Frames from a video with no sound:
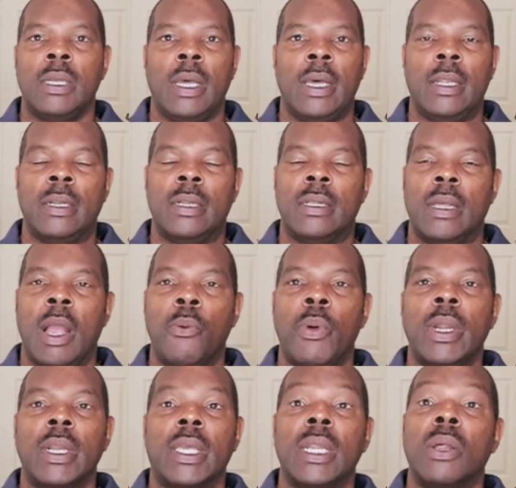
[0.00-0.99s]
And I
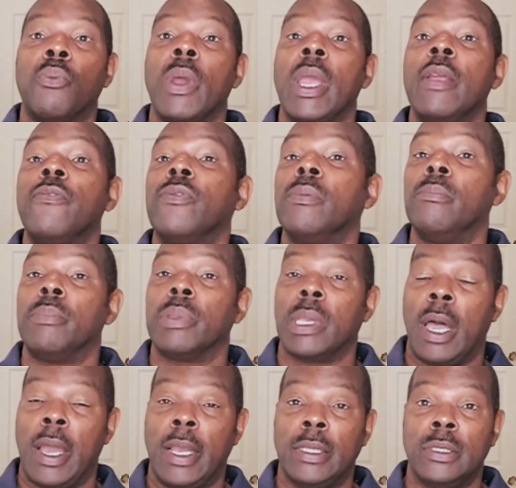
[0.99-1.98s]
want to get away from
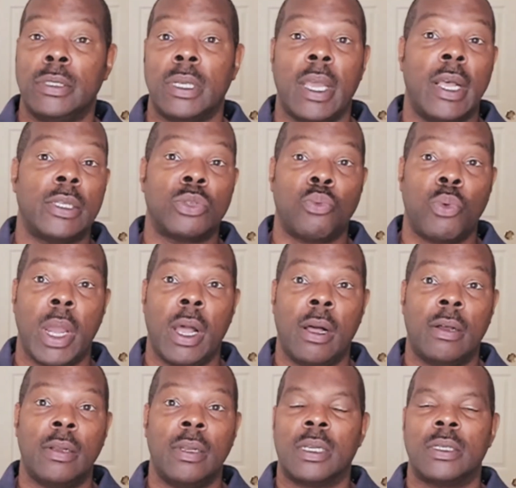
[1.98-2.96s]
blinds as
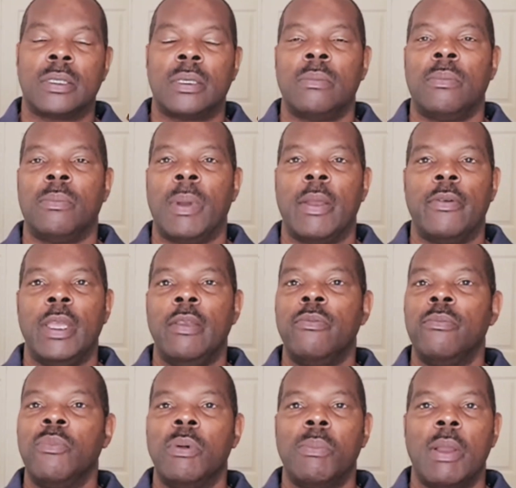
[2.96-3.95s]
well because my
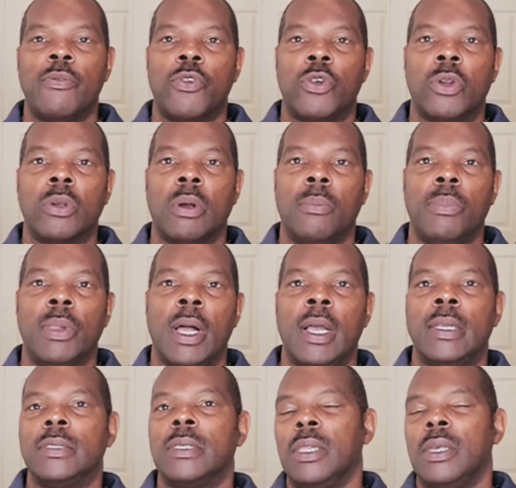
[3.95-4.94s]
even with my vertical
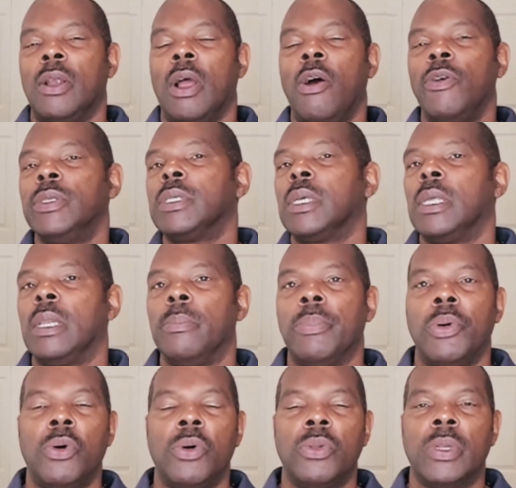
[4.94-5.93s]
blinds, they're always getting
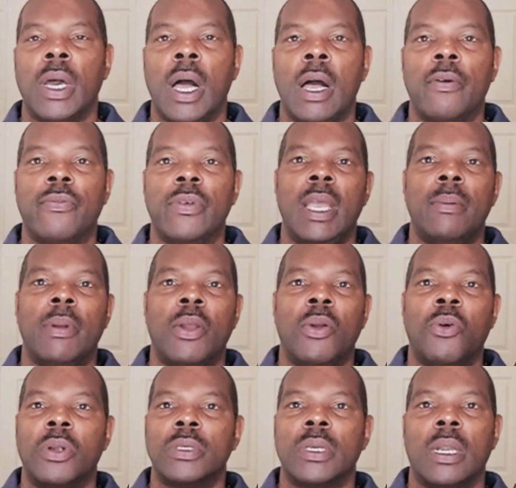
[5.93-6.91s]
pulled off, and my
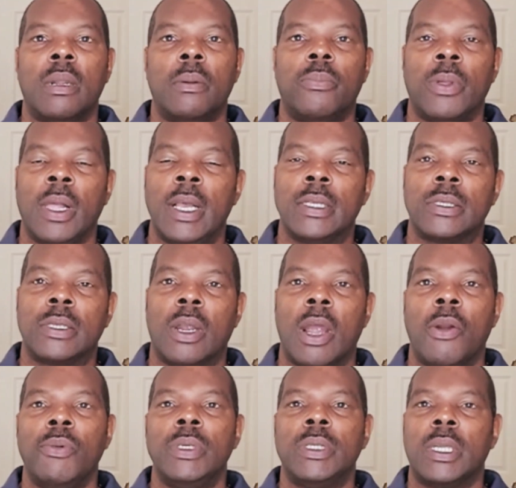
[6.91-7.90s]
horizontal blinds are
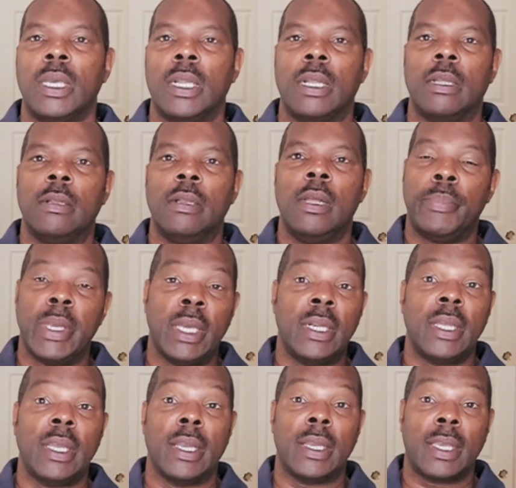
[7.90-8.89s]
always getting
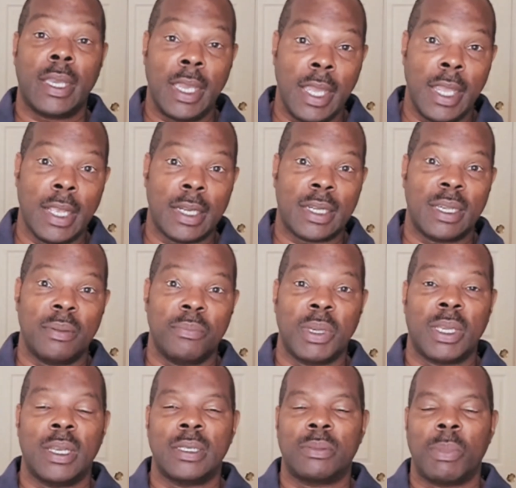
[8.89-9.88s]
bent and kinked
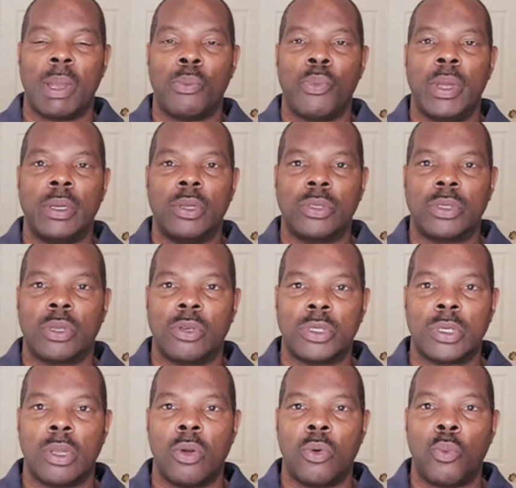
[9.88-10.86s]
because my windows are
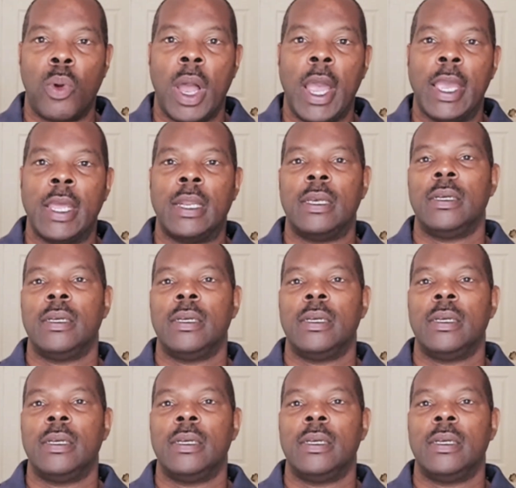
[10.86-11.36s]
so wide.